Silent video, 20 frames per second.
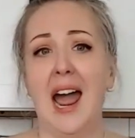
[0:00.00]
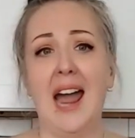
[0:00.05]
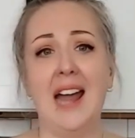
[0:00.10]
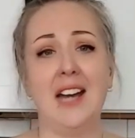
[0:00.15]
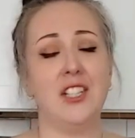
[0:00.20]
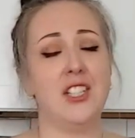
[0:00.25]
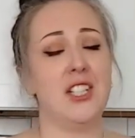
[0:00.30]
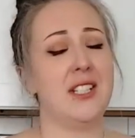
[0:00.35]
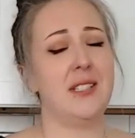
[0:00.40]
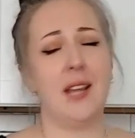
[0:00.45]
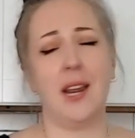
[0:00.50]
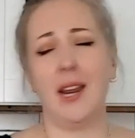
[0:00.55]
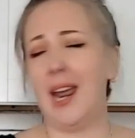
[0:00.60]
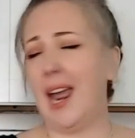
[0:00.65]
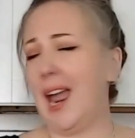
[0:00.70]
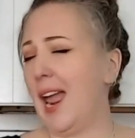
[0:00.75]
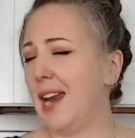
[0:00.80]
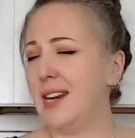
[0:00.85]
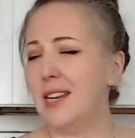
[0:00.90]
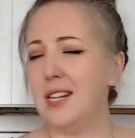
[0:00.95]
and just
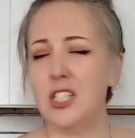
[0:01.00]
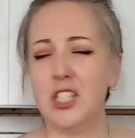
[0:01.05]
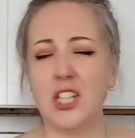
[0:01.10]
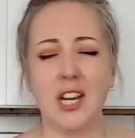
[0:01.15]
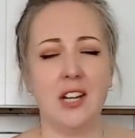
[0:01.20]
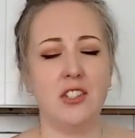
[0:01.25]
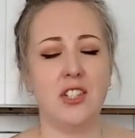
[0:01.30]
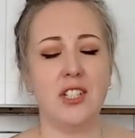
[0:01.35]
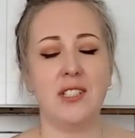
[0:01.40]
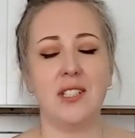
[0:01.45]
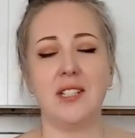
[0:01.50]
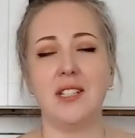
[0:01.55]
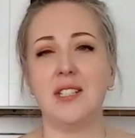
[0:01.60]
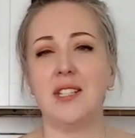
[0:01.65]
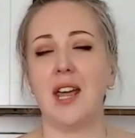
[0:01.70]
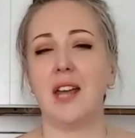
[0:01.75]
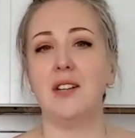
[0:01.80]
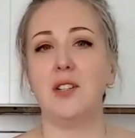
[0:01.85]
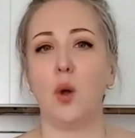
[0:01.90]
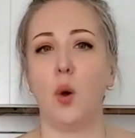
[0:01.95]
say any changes in
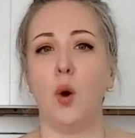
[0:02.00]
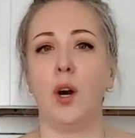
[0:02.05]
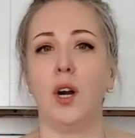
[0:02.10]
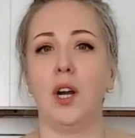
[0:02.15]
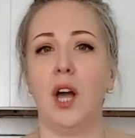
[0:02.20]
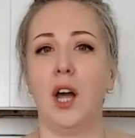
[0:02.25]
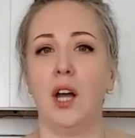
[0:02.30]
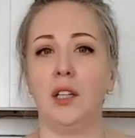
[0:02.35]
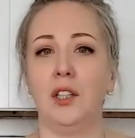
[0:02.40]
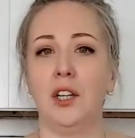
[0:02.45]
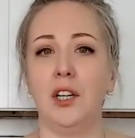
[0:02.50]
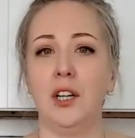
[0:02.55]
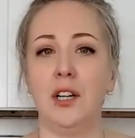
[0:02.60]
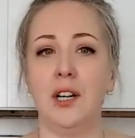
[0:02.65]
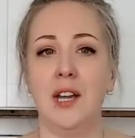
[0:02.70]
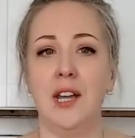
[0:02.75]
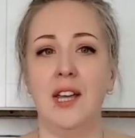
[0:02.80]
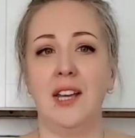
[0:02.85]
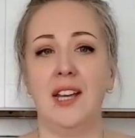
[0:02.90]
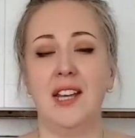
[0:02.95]
scent or color